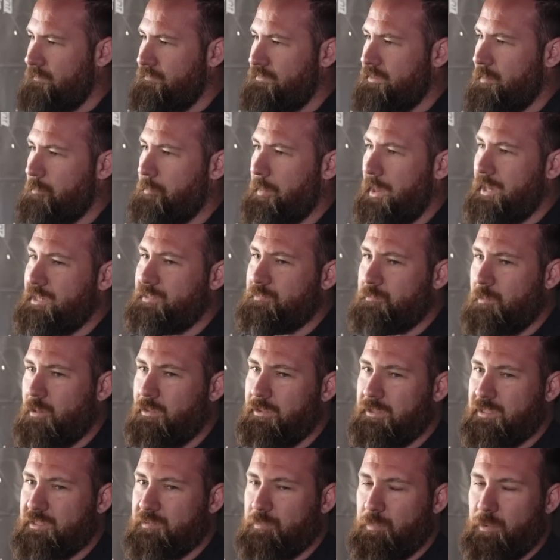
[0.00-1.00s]
the base
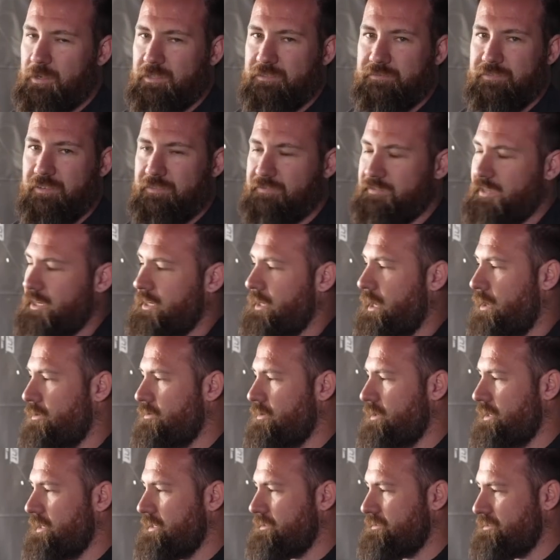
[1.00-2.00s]
model Express
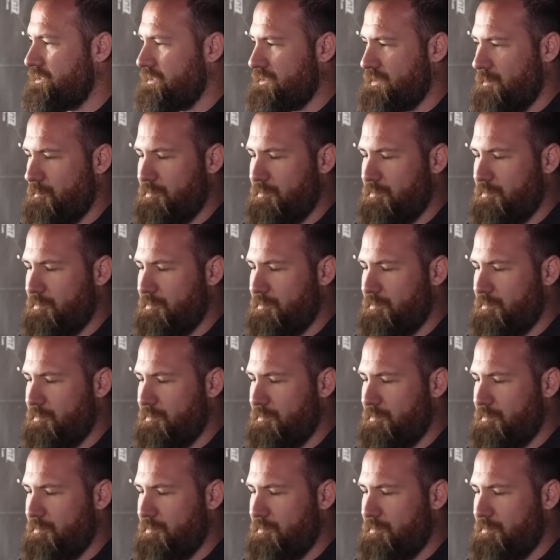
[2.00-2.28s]
1500 is just